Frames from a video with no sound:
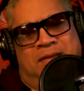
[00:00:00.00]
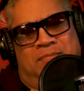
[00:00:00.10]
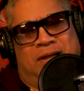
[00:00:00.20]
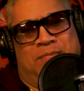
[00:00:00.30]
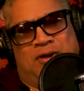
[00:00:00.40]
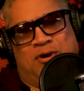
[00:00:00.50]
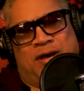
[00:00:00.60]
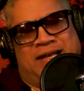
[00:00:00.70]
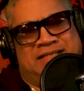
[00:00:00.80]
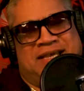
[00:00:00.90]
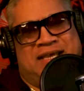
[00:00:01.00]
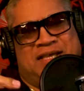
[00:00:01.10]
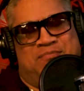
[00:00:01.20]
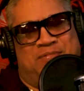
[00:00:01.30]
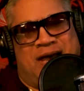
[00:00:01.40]
But let me go ahead and take
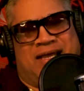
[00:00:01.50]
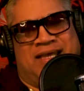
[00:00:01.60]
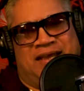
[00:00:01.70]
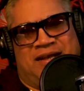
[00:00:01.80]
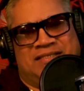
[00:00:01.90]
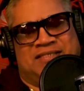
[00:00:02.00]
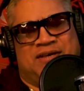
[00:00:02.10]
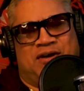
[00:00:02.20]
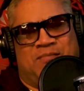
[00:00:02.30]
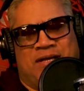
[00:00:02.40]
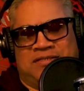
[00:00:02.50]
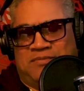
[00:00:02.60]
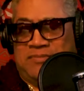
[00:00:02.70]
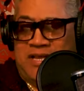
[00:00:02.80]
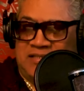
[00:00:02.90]
you back here. Let's talk about
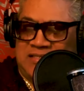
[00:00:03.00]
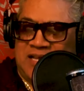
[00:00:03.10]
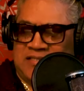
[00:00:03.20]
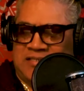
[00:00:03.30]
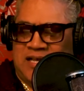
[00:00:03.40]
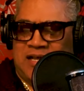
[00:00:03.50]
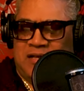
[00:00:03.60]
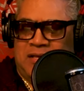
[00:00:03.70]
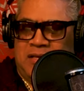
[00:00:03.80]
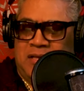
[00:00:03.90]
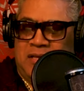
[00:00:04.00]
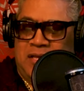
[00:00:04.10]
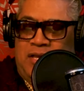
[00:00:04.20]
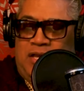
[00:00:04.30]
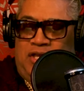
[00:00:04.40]
some things that's, uh,
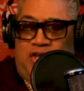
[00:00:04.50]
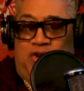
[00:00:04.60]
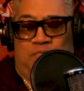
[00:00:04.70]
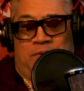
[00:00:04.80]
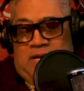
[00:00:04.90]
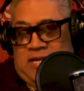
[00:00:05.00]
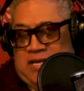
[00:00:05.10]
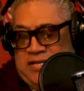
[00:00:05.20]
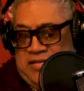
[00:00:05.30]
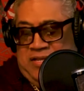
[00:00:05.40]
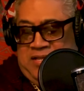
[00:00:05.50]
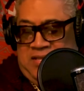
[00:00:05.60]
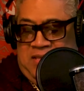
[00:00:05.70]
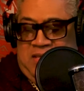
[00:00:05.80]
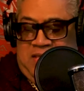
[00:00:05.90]
you know, been uh,
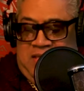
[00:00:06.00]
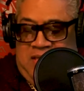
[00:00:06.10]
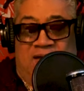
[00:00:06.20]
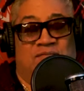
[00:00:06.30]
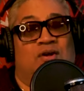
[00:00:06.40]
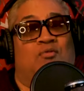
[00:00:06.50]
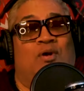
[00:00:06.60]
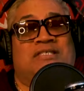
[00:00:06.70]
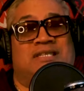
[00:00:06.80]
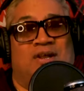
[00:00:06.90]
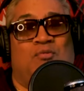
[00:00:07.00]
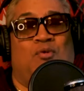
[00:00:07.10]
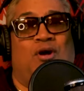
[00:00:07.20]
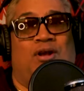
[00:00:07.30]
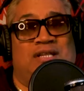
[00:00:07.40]
having the wrestling
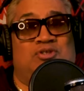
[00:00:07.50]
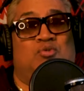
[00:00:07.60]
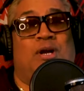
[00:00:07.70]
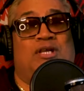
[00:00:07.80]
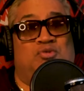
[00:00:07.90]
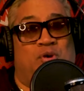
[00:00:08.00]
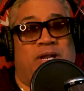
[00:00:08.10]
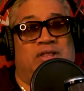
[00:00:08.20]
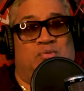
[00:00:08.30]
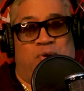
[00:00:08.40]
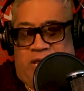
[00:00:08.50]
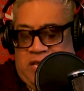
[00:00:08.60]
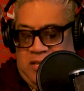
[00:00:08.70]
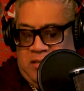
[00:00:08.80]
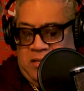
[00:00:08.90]
world in
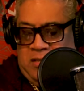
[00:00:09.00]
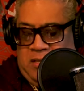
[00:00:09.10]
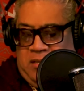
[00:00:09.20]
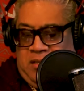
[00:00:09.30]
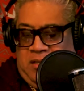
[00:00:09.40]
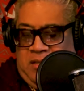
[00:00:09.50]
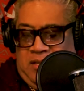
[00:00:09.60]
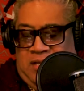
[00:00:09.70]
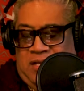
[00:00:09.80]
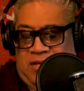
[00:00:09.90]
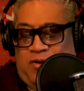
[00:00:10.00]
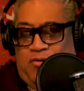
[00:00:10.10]
2023 uh, go